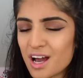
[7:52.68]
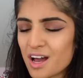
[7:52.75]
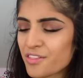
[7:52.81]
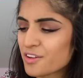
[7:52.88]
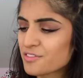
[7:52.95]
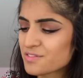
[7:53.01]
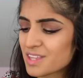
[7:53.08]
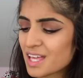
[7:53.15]
I
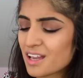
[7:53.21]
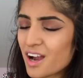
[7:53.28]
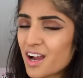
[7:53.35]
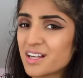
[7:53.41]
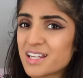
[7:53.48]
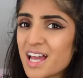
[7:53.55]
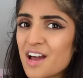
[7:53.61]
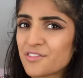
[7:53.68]
don't think
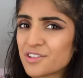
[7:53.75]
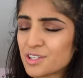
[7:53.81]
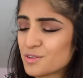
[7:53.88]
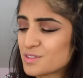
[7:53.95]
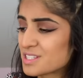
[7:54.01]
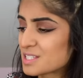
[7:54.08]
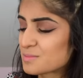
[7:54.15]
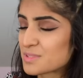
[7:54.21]
I'd ever
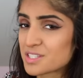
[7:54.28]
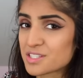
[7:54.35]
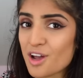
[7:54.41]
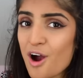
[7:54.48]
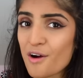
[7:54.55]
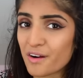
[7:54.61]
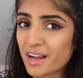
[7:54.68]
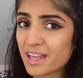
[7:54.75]
use this
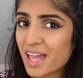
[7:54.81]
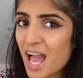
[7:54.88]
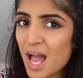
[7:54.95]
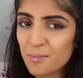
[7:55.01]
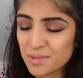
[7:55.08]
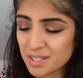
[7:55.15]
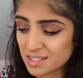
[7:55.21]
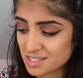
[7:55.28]
mascara
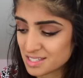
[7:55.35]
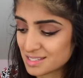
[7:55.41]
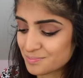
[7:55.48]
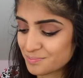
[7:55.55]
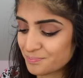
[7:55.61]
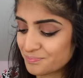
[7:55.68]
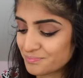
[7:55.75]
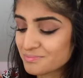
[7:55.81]
again because
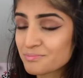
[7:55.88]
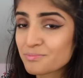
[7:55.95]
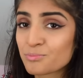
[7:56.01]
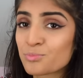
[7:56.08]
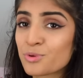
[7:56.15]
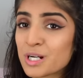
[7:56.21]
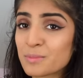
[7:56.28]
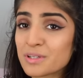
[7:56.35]
it's
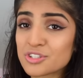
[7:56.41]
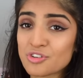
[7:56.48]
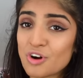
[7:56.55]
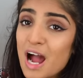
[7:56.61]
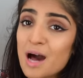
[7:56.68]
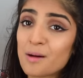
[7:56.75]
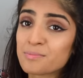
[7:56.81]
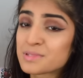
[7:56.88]
pretty much crap.